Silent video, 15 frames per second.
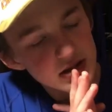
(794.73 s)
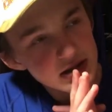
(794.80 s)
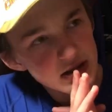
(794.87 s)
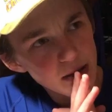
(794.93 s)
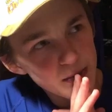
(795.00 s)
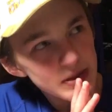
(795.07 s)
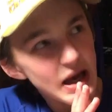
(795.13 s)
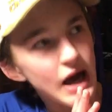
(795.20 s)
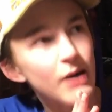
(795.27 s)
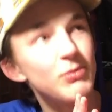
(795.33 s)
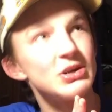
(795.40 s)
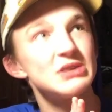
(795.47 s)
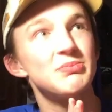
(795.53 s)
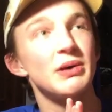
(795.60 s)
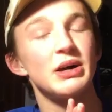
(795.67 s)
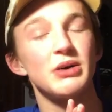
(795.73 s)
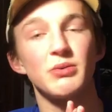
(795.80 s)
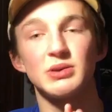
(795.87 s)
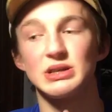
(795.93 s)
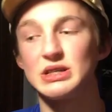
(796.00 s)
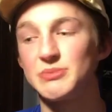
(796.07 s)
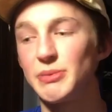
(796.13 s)
some Cowboys player
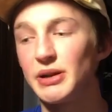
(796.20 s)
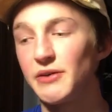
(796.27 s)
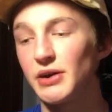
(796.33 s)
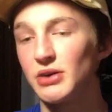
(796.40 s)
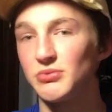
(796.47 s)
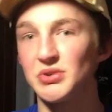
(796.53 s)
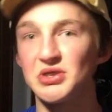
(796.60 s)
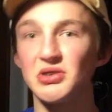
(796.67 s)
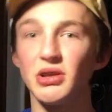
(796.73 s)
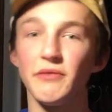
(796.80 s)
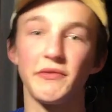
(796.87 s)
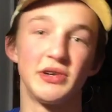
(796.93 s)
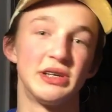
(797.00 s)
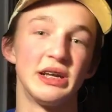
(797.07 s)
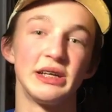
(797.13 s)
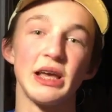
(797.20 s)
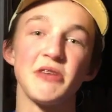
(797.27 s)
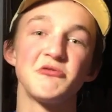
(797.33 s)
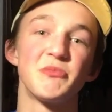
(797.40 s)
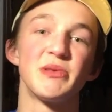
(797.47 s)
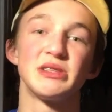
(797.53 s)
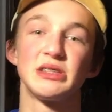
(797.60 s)
was suspended originally for 10
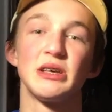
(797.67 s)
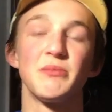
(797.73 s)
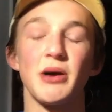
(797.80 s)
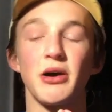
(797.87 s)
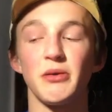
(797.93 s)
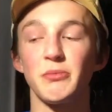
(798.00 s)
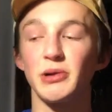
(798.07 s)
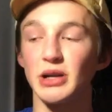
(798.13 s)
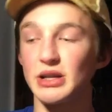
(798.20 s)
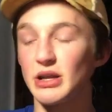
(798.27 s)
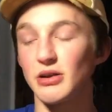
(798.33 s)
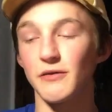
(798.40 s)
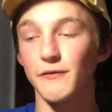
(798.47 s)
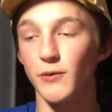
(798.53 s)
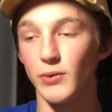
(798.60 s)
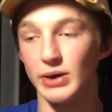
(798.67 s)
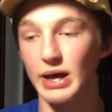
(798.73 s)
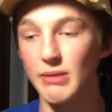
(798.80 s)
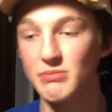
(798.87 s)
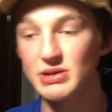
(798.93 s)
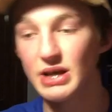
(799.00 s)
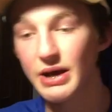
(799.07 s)
games, but somehow he brought it down to 4
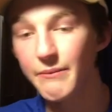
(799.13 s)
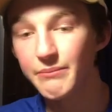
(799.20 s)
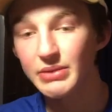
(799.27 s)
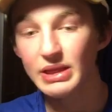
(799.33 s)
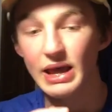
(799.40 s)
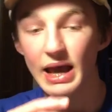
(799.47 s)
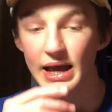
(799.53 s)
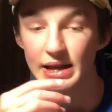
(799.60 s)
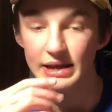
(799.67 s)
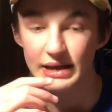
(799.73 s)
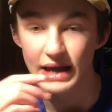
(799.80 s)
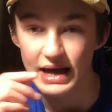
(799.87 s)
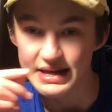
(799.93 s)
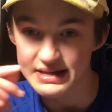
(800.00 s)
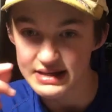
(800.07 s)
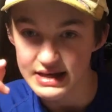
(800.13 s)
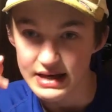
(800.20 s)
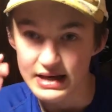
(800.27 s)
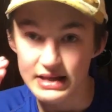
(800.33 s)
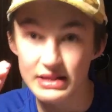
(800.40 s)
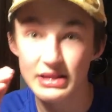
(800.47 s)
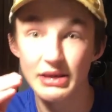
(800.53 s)
games. And yet,
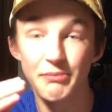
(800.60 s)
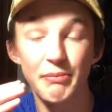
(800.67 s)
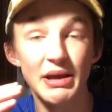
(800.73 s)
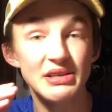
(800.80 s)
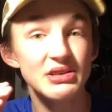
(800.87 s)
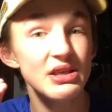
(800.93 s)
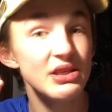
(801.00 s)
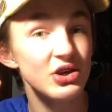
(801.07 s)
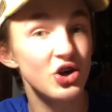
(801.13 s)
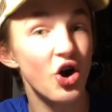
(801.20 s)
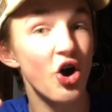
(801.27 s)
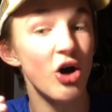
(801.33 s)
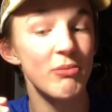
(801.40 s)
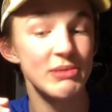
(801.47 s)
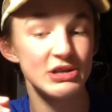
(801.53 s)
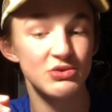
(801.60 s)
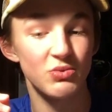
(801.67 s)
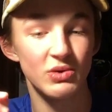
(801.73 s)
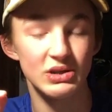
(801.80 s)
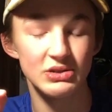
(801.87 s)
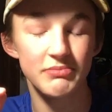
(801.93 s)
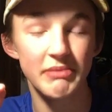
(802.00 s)
basically the calmest
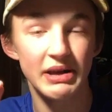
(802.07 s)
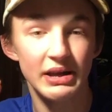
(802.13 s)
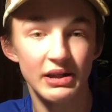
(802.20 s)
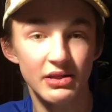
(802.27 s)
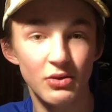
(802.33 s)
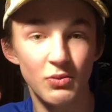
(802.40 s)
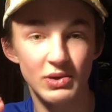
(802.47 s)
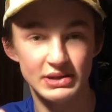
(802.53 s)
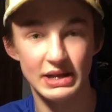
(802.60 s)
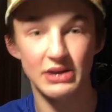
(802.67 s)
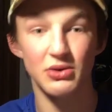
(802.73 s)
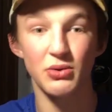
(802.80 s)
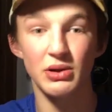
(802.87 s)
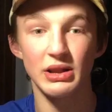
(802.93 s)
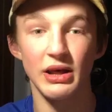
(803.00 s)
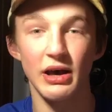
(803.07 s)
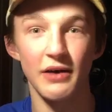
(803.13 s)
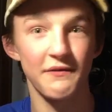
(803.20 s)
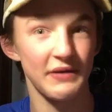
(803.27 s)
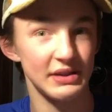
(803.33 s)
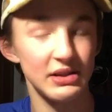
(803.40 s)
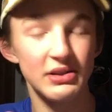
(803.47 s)
ones, meaning the ones that
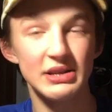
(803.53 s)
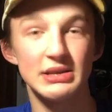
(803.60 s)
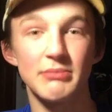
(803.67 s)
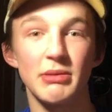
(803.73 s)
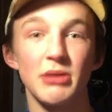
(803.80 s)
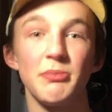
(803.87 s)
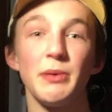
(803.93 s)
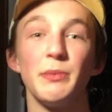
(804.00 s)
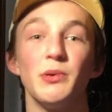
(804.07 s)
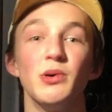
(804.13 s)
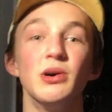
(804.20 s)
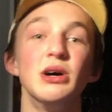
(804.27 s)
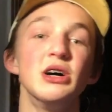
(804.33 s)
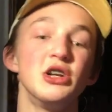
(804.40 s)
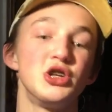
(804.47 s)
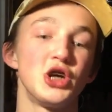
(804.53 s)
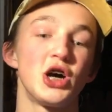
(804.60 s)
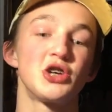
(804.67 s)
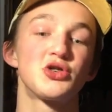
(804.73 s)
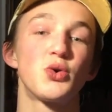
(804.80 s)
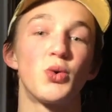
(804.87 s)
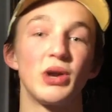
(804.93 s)
affect the least amount of people,
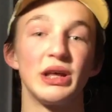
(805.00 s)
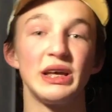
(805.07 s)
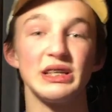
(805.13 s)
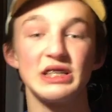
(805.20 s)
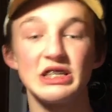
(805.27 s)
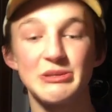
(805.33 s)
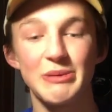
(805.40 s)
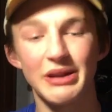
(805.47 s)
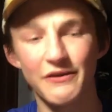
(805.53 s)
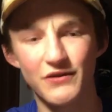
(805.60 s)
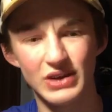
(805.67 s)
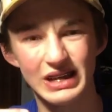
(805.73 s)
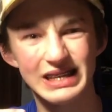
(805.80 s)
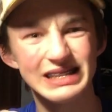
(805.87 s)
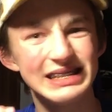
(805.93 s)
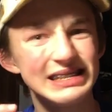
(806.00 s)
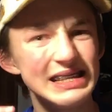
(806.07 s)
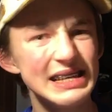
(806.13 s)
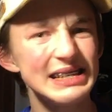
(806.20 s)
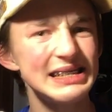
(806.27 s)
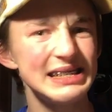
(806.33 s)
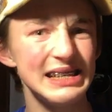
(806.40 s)
Josh Gordon gets suspended for like
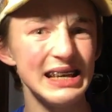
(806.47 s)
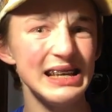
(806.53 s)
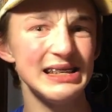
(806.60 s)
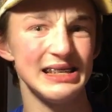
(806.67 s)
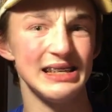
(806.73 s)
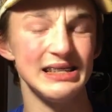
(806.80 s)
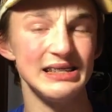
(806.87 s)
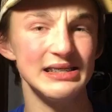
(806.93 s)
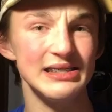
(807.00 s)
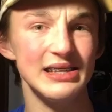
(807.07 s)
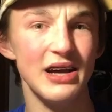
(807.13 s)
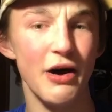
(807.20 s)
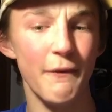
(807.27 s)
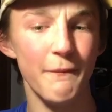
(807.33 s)
6 seasons